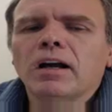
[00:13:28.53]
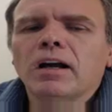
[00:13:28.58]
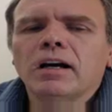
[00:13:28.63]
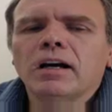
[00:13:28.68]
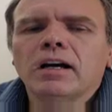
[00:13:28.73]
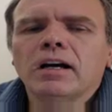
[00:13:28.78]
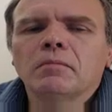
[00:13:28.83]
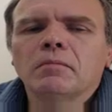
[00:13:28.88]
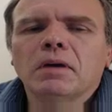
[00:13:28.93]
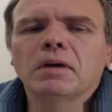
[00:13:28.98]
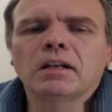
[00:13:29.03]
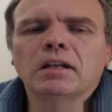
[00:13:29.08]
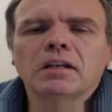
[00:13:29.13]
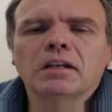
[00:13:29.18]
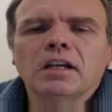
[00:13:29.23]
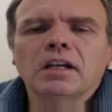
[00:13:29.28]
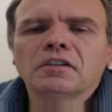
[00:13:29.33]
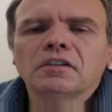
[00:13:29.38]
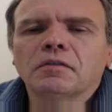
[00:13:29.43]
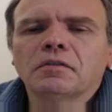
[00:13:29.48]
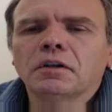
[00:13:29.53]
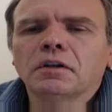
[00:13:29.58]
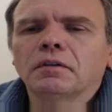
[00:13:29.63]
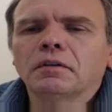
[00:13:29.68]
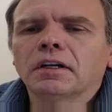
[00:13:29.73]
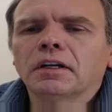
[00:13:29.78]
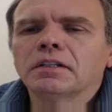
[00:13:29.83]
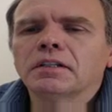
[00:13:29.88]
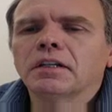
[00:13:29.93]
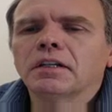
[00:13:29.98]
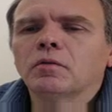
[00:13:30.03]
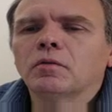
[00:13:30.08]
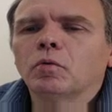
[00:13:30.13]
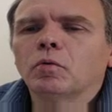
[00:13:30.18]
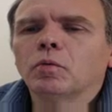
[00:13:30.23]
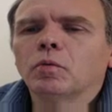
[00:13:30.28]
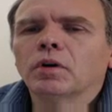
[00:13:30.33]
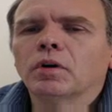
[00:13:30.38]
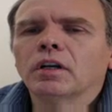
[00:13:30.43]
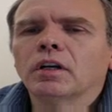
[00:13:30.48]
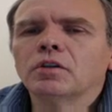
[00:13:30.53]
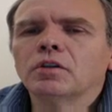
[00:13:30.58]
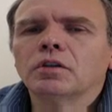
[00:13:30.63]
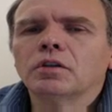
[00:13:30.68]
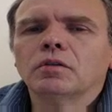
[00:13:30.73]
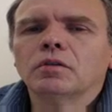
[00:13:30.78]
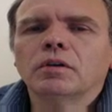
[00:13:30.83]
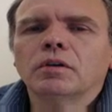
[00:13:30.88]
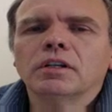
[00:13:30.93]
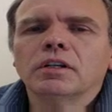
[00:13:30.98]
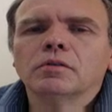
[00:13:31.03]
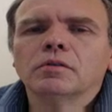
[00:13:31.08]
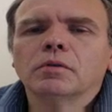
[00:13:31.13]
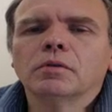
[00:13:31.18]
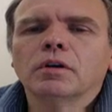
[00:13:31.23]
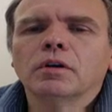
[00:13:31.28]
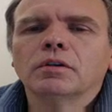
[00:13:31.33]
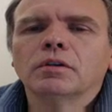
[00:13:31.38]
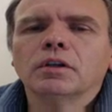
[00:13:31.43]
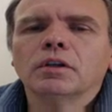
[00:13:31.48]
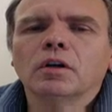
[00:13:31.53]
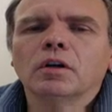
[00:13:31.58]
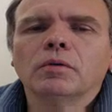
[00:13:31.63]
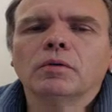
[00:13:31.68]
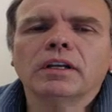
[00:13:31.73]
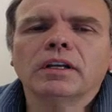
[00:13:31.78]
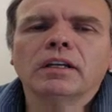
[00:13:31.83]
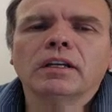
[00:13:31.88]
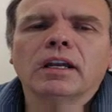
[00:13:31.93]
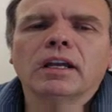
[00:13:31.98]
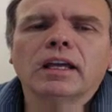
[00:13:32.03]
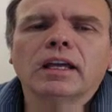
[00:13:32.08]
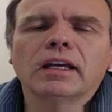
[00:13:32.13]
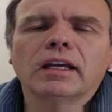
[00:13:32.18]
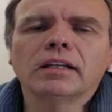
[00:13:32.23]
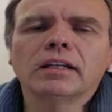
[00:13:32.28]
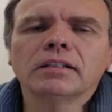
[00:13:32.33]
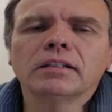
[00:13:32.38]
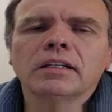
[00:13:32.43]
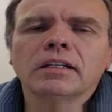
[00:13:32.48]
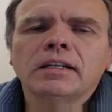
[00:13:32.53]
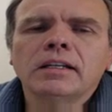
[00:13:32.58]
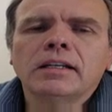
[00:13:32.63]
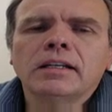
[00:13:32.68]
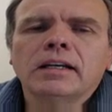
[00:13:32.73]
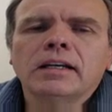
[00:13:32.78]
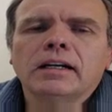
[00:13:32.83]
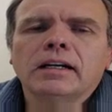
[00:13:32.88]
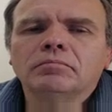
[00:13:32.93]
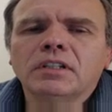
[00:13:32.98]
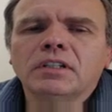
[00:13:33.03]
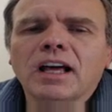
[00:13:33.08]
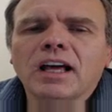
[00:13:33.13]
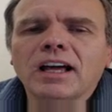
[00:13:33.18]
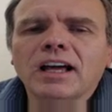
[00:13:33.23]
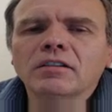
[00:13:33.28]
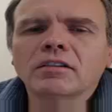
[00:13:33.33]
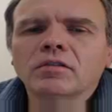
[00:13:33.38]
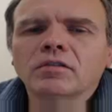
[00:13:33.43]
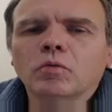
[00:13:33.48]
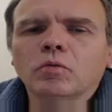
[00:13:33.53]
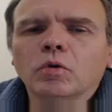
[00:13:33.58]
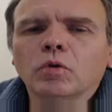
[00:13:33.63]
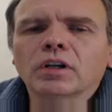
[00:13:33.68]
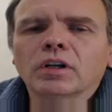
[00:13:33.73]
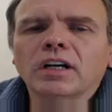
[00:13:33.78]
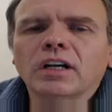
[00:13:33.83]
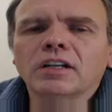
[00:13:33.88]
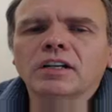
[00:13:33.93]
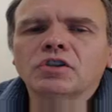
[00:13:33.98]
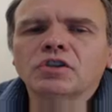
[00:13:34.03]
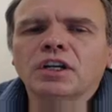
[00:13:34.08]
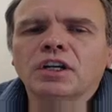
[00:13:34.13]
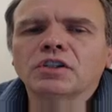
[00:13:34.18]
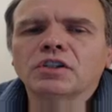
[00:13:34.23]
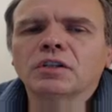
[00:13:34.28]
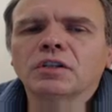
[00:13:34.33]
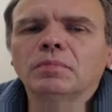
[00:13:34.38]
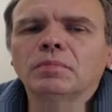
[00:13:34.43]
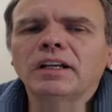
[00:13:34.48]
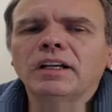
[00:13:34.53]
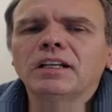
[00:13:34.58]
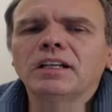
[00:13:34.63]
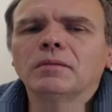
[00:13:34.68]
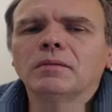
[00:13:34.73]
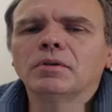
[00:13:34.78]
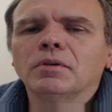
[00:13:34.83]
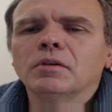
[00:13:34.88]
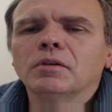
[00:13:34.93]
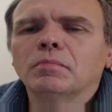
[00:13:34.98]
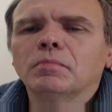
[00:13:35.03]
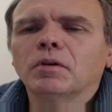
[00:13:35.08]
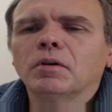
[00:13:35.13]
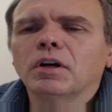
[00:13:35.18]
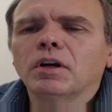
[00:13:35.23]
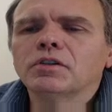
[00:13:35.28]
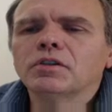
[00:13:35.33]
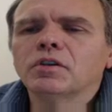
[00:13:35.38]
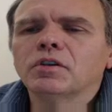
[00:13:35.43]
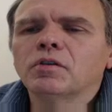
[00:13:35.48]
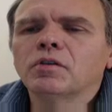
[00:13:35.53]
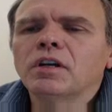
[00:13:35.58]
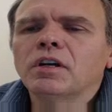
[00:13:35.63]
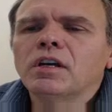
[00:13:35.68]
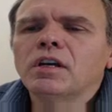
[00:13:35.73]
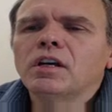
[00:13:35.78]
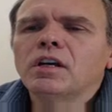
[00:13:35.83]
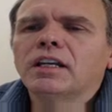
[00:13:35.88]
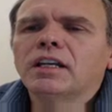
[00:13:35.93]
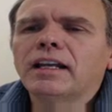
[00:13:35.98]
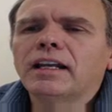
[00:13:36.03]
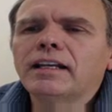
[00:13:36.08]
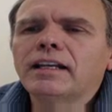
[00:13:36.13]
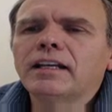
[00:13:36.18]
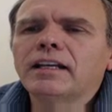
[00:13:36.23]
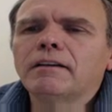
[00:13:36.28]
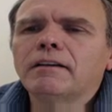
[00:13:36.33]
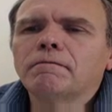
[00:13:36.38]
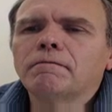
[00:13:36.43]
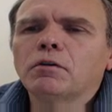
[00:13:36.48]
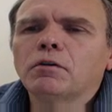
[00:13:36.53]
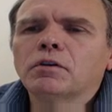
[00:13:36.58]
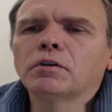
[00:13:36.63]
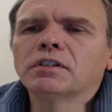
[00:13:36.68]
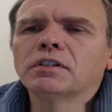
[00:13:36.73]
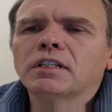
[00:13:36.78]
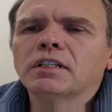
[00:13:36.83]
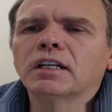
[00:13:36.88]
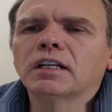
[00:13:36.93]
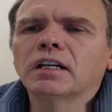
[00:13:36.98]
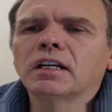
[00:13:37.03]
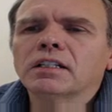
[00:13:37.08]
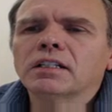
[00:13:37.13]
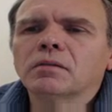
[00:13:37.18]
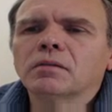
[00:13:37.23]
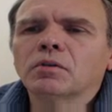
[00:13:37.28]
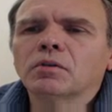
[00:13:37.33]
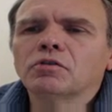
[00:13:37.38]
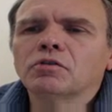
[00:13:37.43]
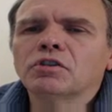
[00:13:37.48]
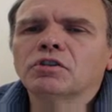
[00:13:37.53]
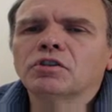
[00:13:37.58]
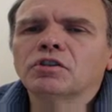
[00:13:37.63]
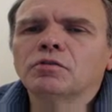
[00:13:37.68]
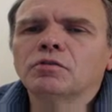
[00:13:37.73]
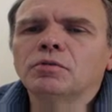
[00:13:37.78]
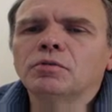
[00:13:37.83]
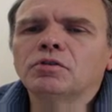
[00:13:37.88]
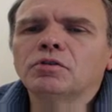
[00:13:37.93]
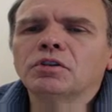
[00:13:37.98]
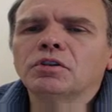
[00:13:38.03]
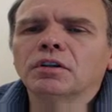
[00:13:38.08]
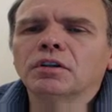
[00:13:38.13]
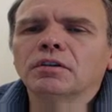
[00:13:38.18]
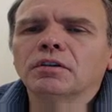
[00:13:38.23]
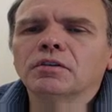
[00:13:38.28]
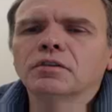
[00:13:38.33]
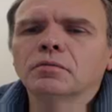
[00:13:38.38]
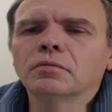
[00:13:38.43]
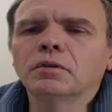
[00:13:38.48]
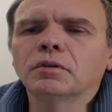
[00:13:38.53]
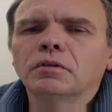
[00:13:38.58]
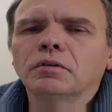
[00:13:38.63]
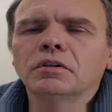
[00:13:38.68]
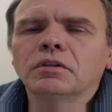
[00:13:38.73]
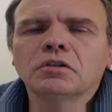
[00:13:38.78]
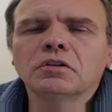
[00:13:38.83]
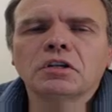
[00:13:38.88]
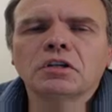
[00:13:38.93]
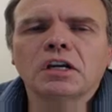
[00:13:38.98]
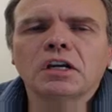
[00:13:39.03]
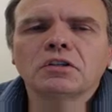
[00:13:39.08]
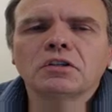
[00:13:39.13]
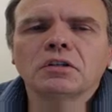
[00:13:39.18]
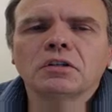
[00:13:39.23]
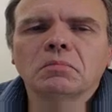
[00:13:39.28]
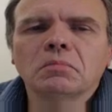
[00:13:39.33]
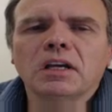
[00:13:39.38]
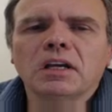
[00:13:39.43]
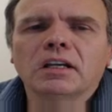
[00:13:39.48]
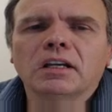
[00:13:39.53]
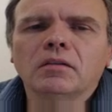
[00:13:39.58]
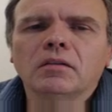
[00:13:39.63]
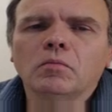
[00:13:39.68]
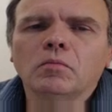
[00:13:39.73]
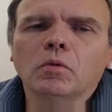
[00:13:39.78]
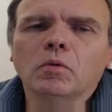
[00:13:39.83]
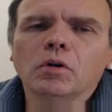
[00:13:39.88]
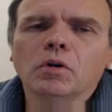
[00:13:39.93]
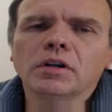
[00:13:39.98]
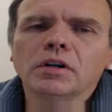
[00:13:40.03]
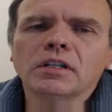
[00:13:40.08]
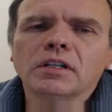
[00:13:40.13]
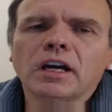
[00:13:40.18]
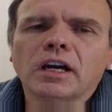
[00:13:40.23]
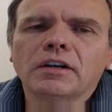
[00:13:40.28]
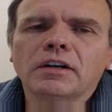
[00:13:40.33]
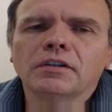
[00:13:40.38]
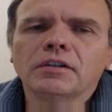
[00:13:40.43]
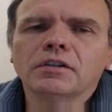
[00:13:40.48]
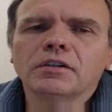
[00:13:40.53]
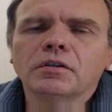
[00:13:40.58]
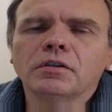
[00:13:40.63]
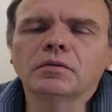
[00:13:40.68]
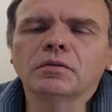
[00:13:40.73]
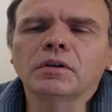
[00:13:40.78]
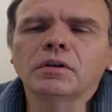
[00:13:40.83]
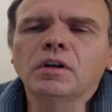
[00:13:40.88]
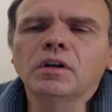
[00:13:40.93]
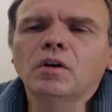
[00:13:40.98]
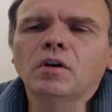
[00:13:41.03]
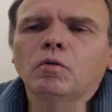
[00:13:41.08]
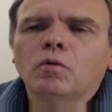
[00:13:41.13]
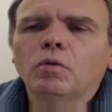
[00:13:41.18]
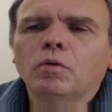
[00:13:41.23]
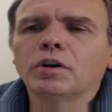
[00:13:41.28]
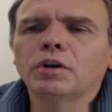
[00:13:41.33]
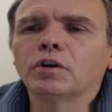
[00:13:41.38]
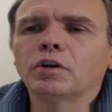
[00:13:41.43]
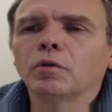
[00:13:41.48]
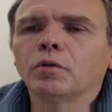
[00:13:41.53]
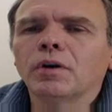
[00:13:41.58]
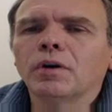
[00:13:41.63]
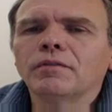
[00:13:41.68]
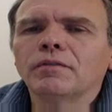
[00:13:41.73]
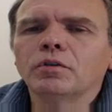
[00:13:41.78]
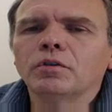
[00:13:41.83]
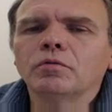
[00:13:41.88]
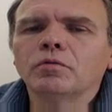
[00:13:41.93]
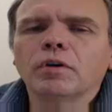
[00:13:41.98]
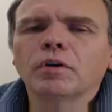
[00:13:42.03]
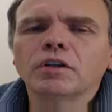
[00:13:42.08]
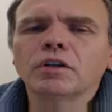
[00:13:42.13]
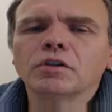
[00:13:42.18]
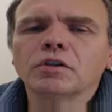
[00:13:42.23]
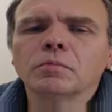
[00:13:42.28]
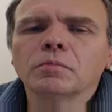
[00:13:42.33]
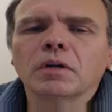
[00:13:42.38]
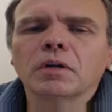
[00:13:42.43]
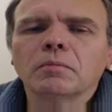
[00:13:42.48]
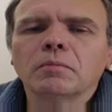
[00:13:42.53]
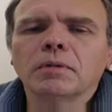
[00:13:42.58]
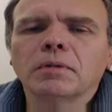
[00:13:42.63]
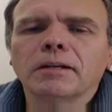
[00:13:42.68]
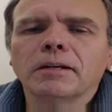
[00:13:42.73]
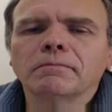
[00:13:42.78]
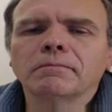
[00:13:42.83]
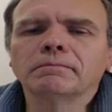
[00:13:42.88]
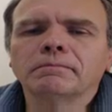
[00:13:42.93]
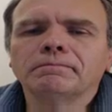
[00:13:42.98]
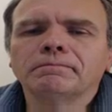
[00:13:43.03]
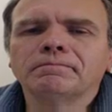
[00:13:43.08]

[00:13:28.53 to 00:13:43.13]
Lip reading: And in the next video, like I said, what we're going to do is we're going to go in and not work on changing the plan numbers, but also getting in and focusing in on some of those distribution areas where you can change and make it more tighter to what your revenue ranges might be.